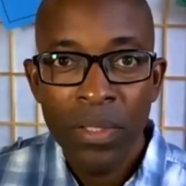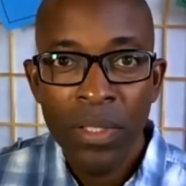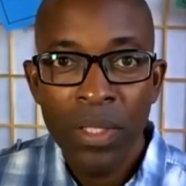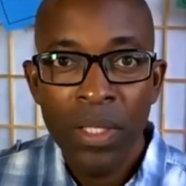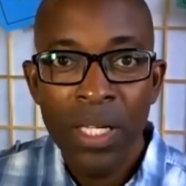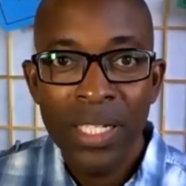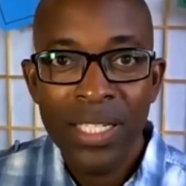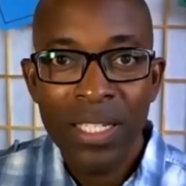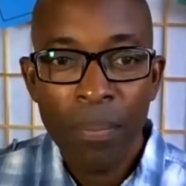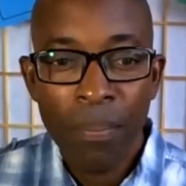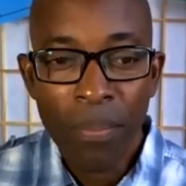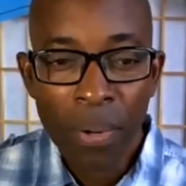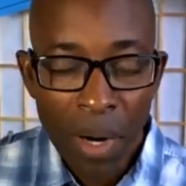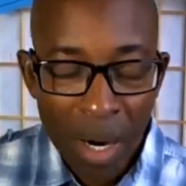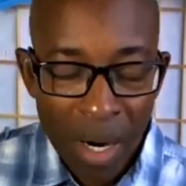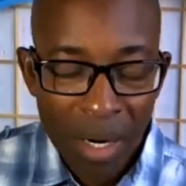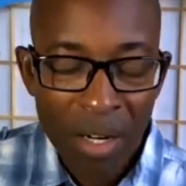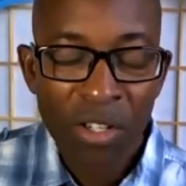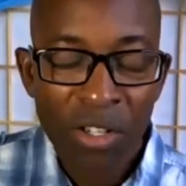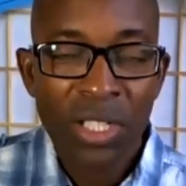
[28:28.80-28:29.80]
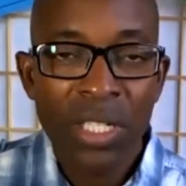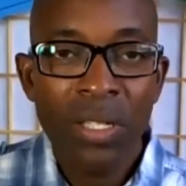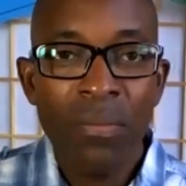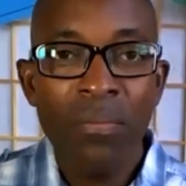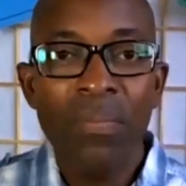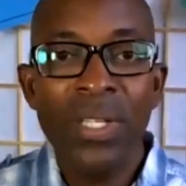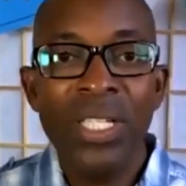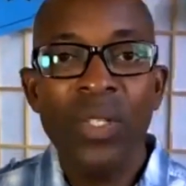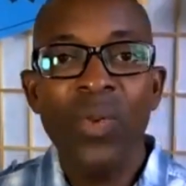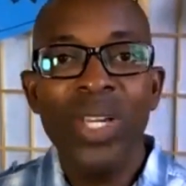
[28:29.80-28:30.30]
It's a
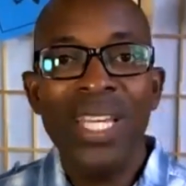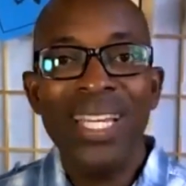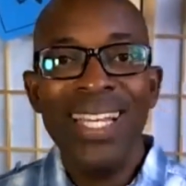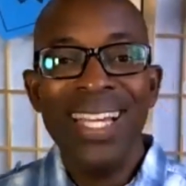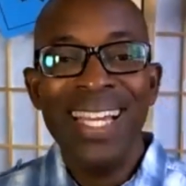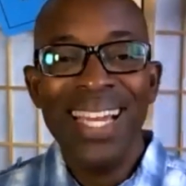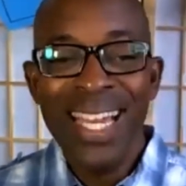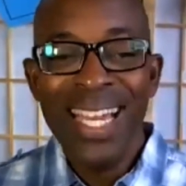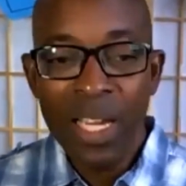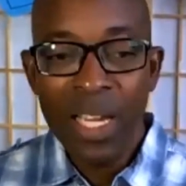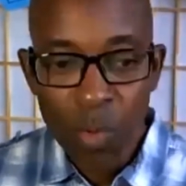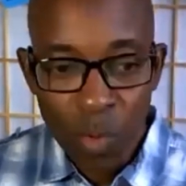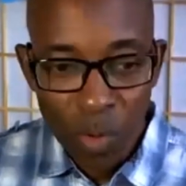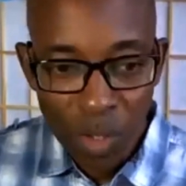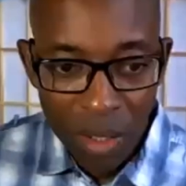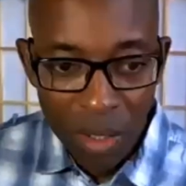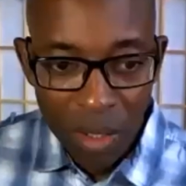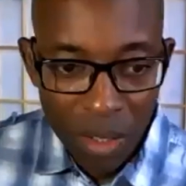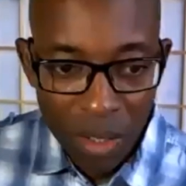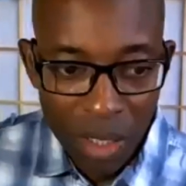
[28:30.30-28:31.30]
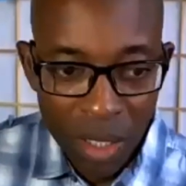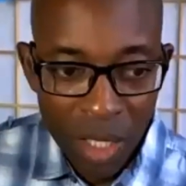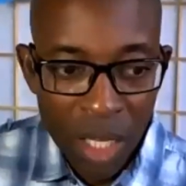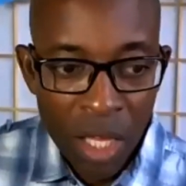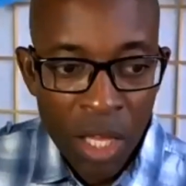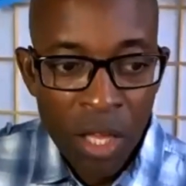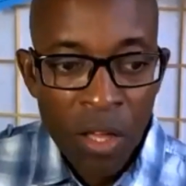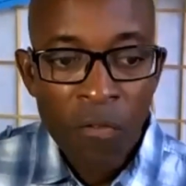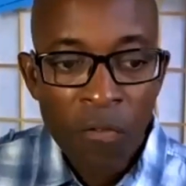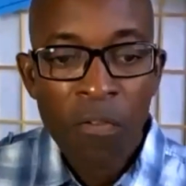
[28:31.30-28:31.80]
partnership between equals
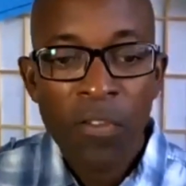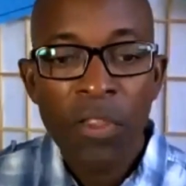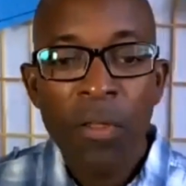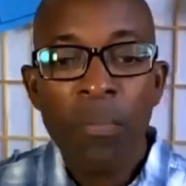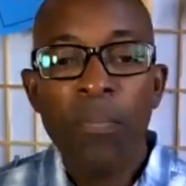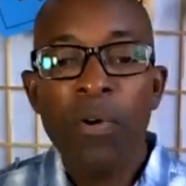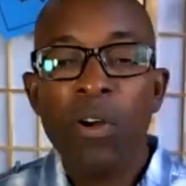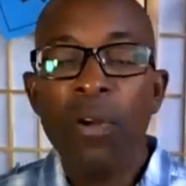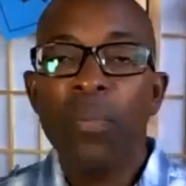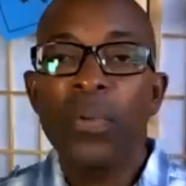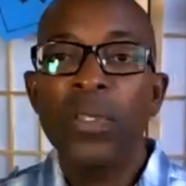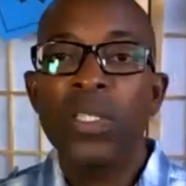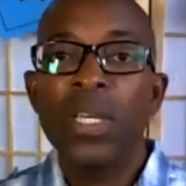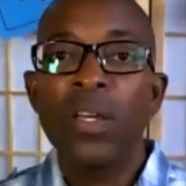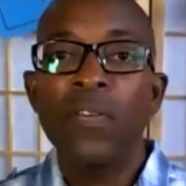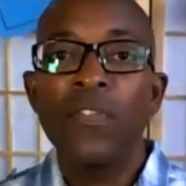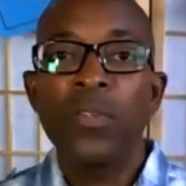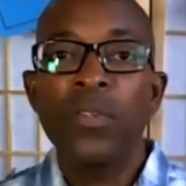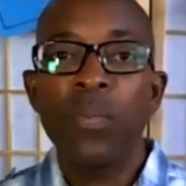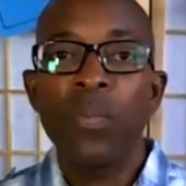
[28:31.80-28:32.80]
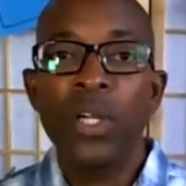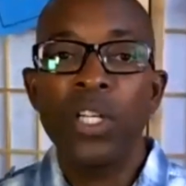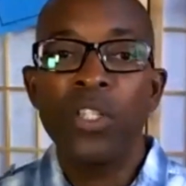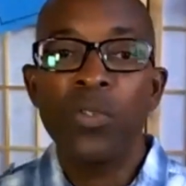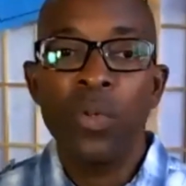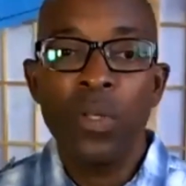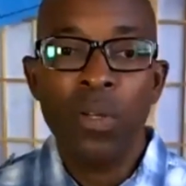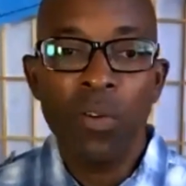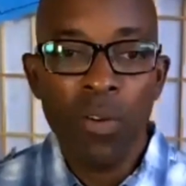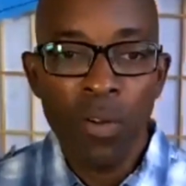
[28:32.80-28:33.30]
for the purpose of
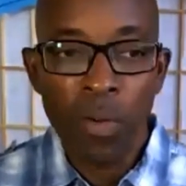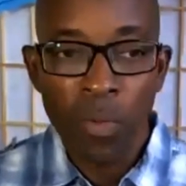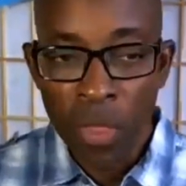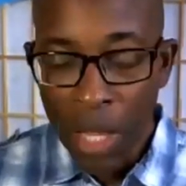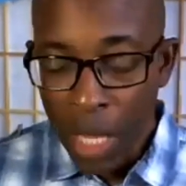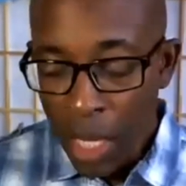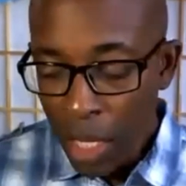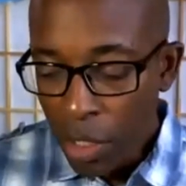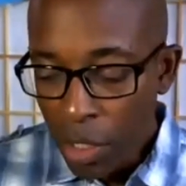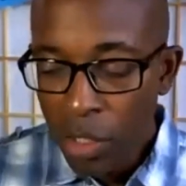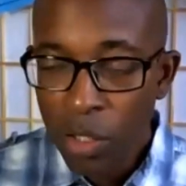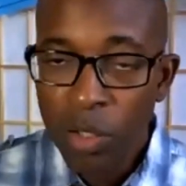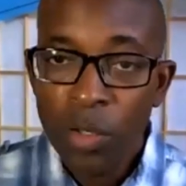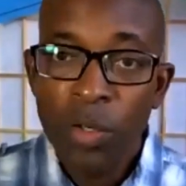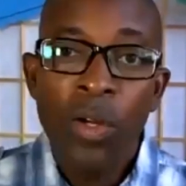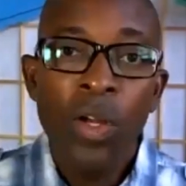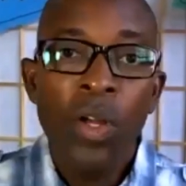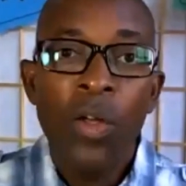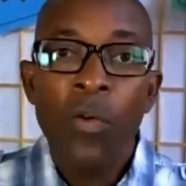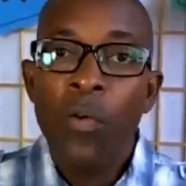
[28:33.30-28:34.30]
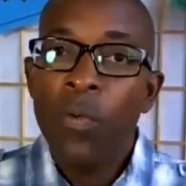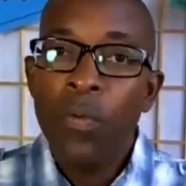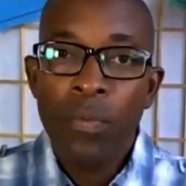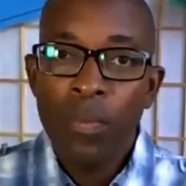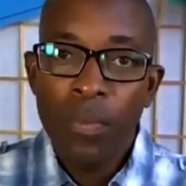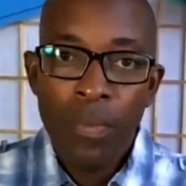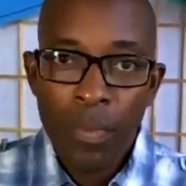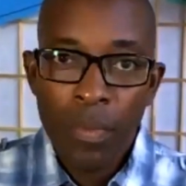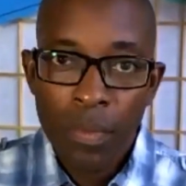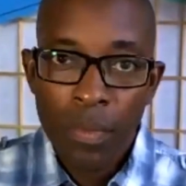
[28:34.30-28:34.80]
spiritual growth. So
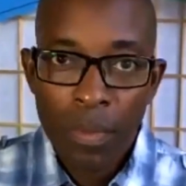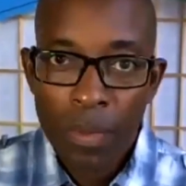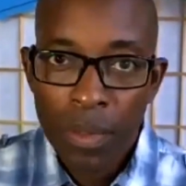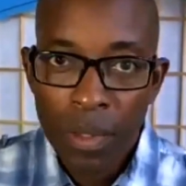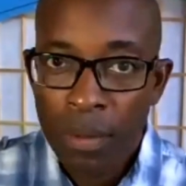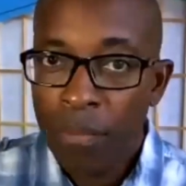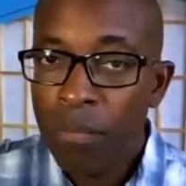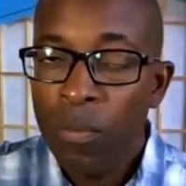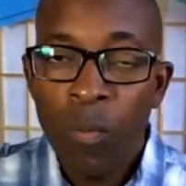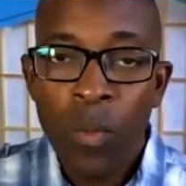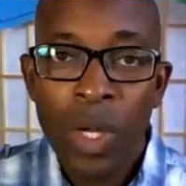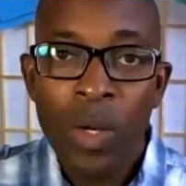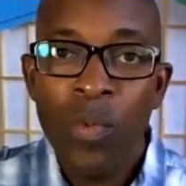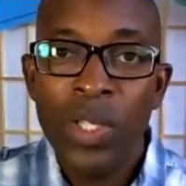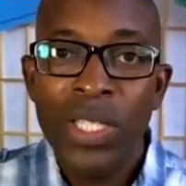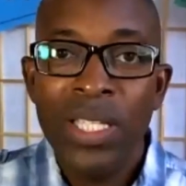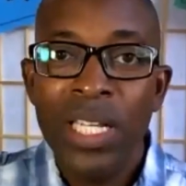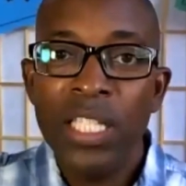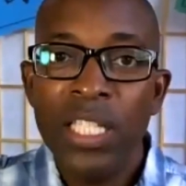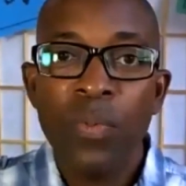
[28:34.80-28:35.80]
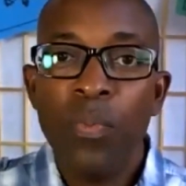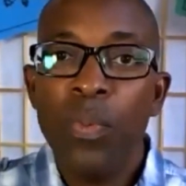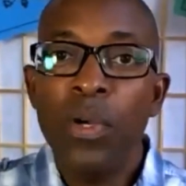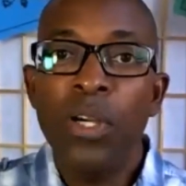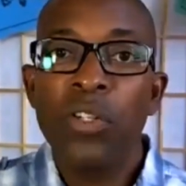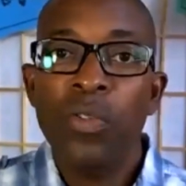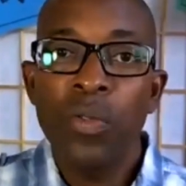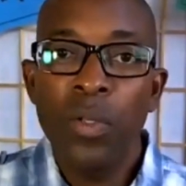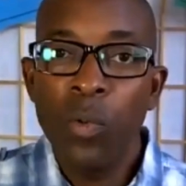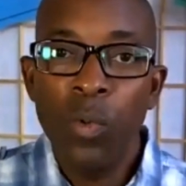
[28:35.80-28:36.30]
when we say
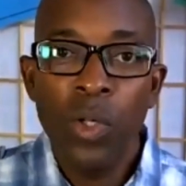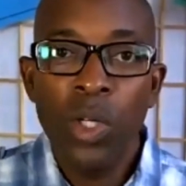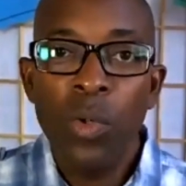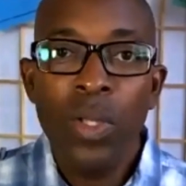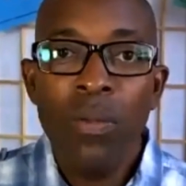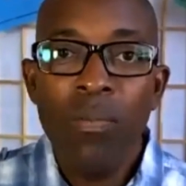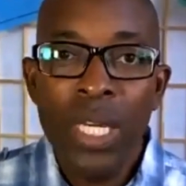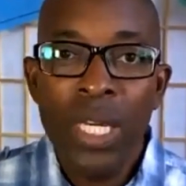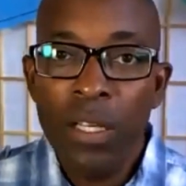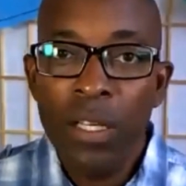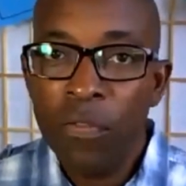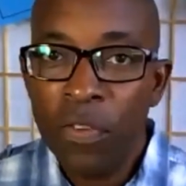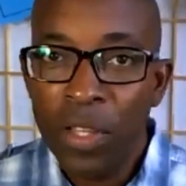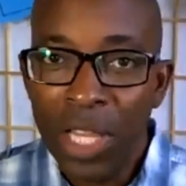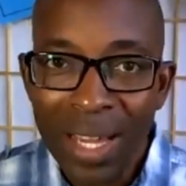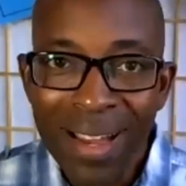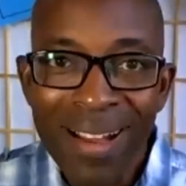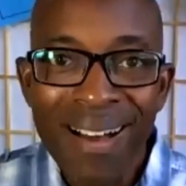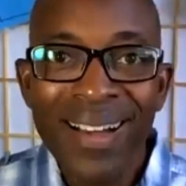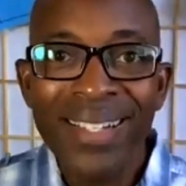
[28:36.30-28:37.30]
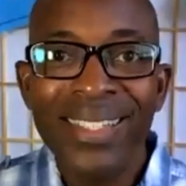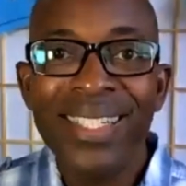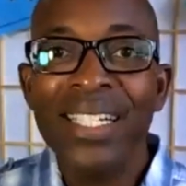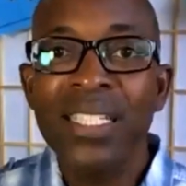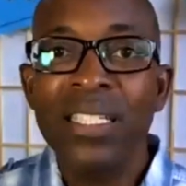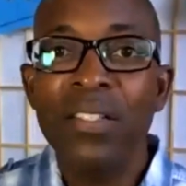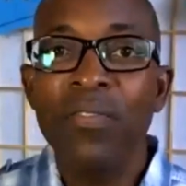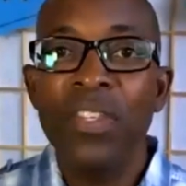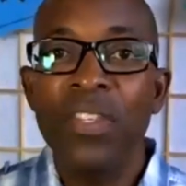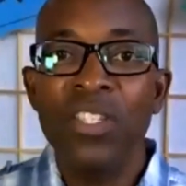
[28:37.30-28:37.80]
spiritual, what do we mean? For the
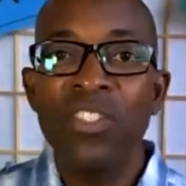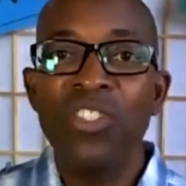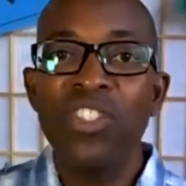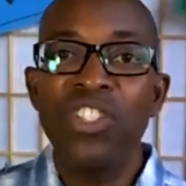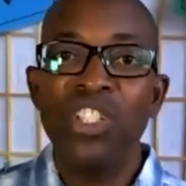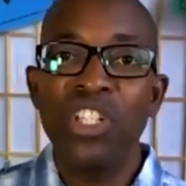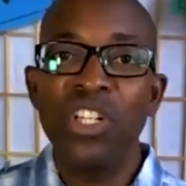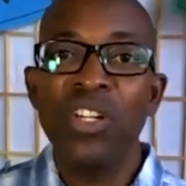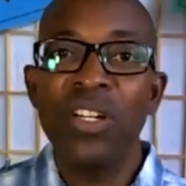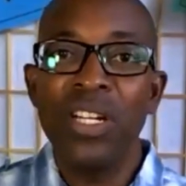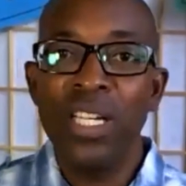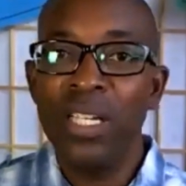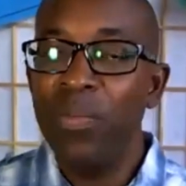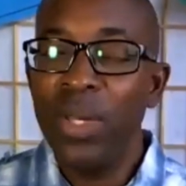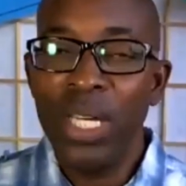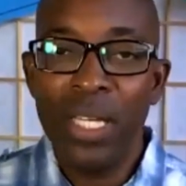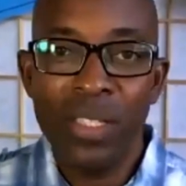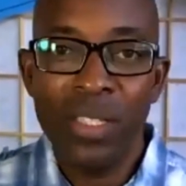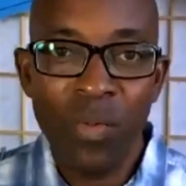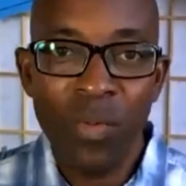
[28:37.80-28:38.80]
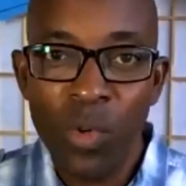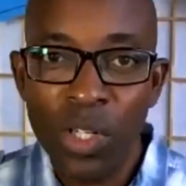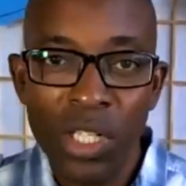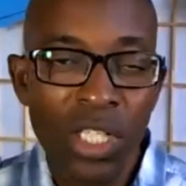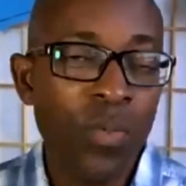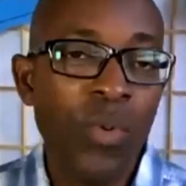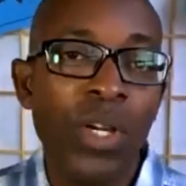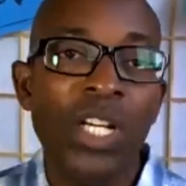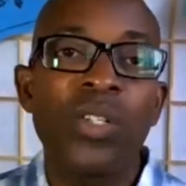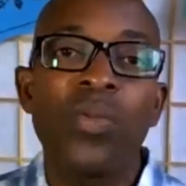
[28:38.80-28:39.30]
context of this journey, because the word
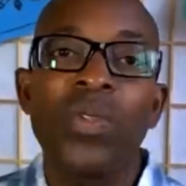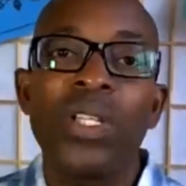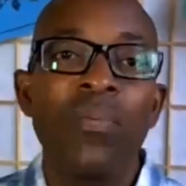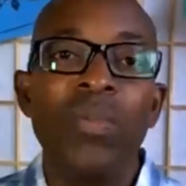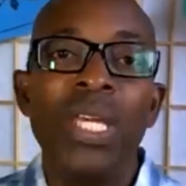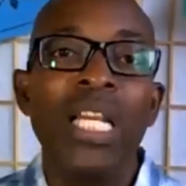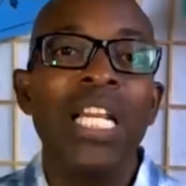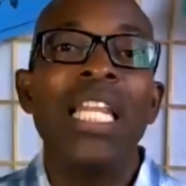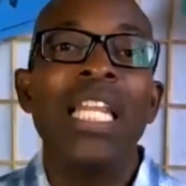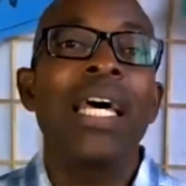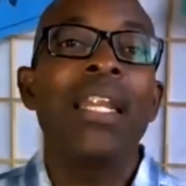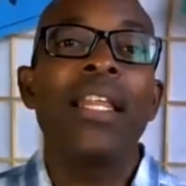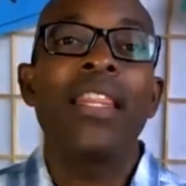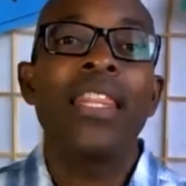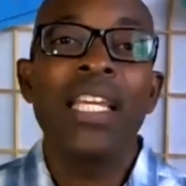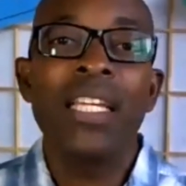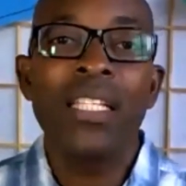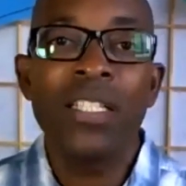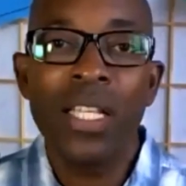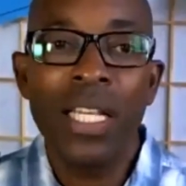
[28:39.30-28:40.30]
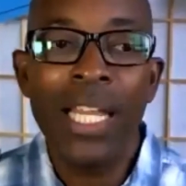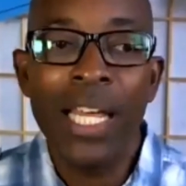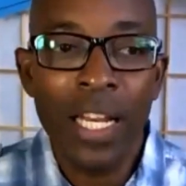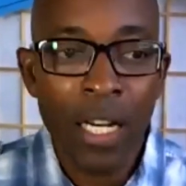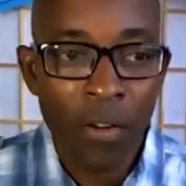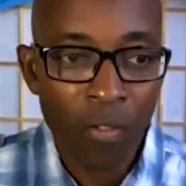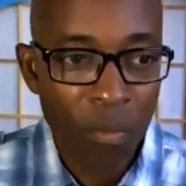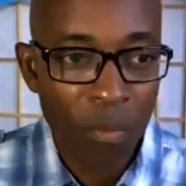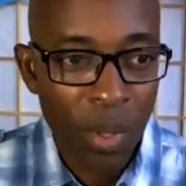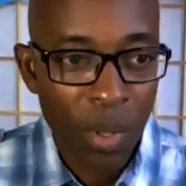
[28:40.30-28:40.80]
spiritual can mean a lot of things to a lot of
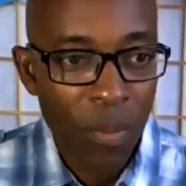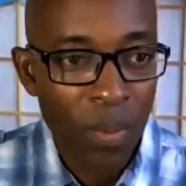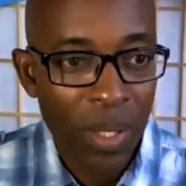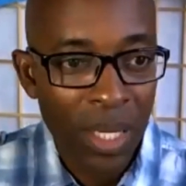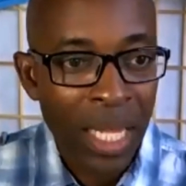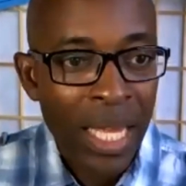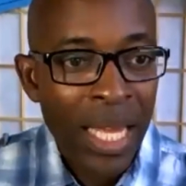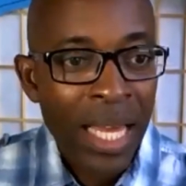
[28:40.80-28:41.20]
different people,